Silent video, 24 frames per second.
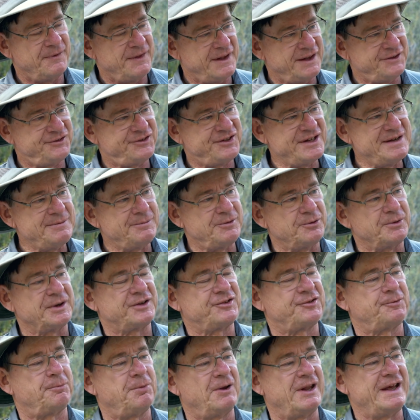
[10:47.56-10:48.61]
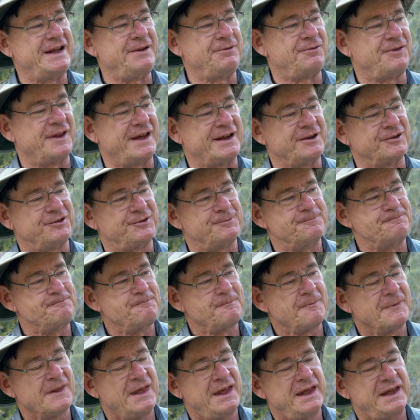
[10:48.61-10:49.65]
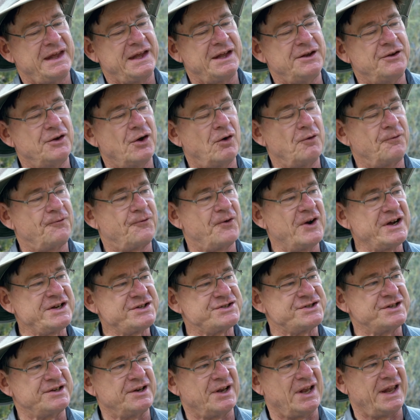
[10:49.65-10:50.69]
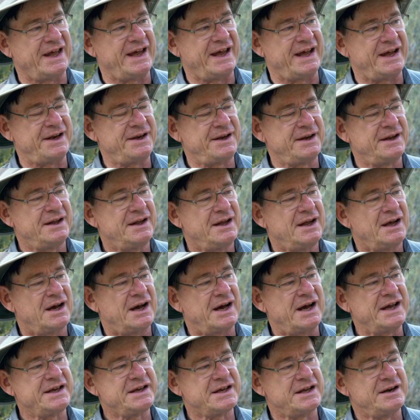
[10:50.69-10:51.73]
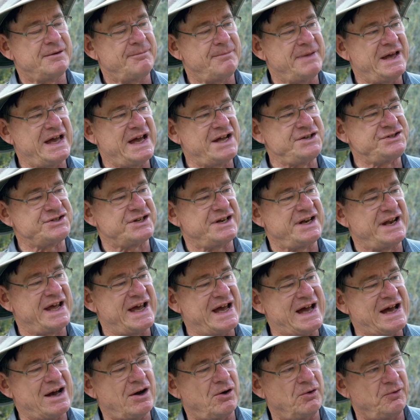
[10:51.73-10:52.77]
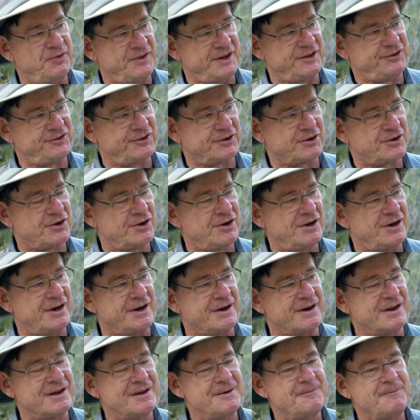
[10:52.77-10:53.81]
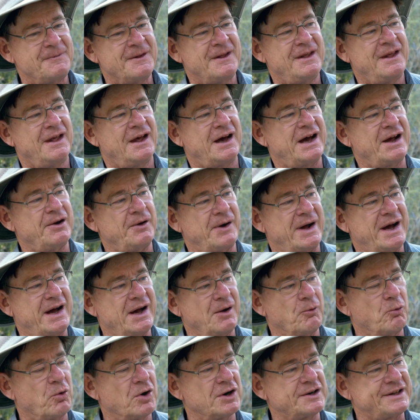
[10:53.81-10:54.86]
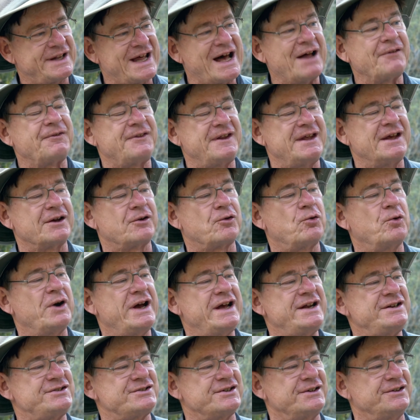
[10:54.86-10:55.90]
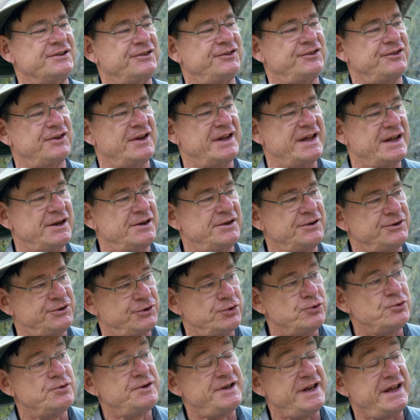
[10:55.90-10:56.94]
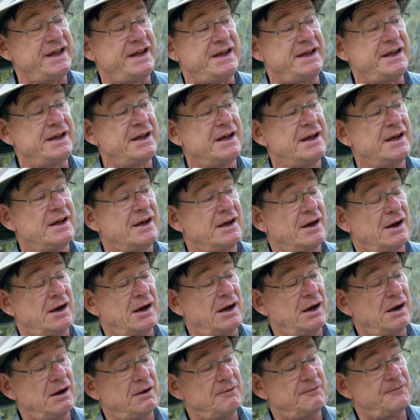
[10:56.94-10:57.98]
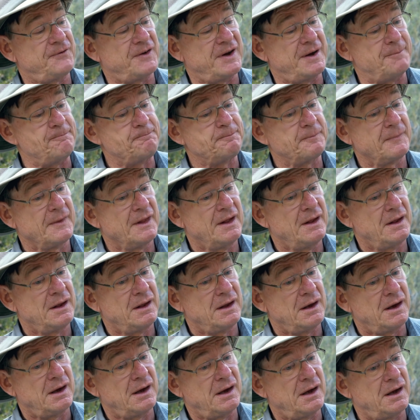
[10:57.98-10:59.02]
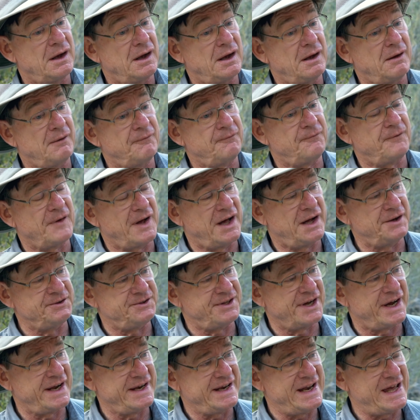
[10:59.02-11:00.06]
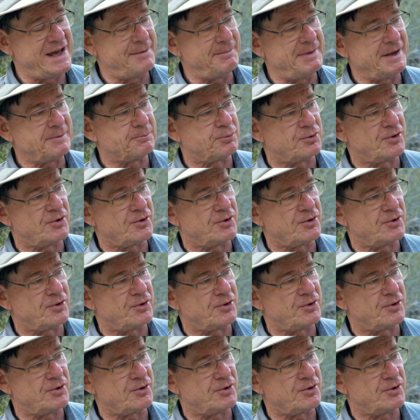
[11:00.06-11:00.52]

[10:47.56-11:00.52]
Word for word: it seemed to explain things. In no friction land, I can imagine how this occurred. I worked out the equations in 2D of a dynamic